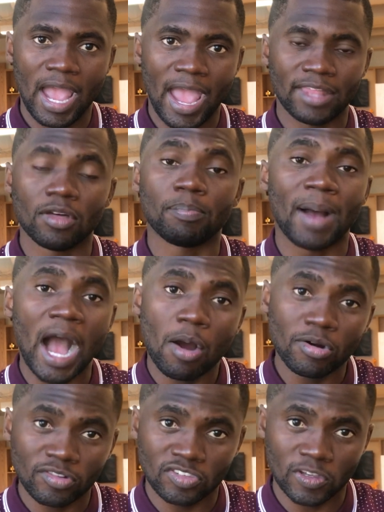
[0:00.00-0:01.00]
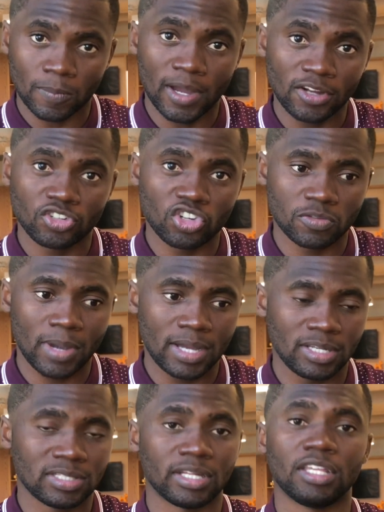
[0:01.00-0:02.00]
And the power of your subconscious mind
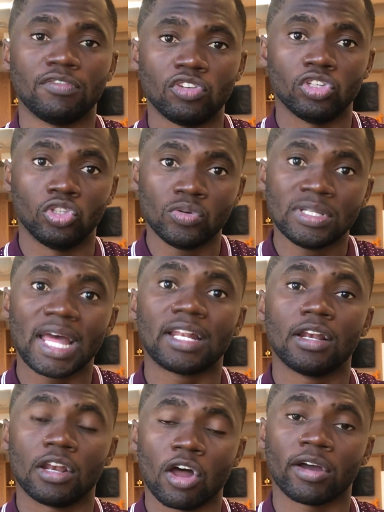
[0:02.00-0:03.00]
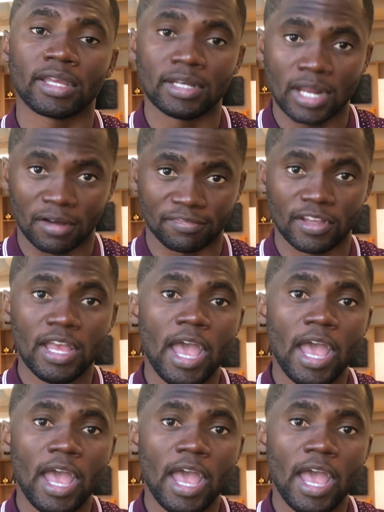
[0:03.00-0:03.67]
is that if you do that long enough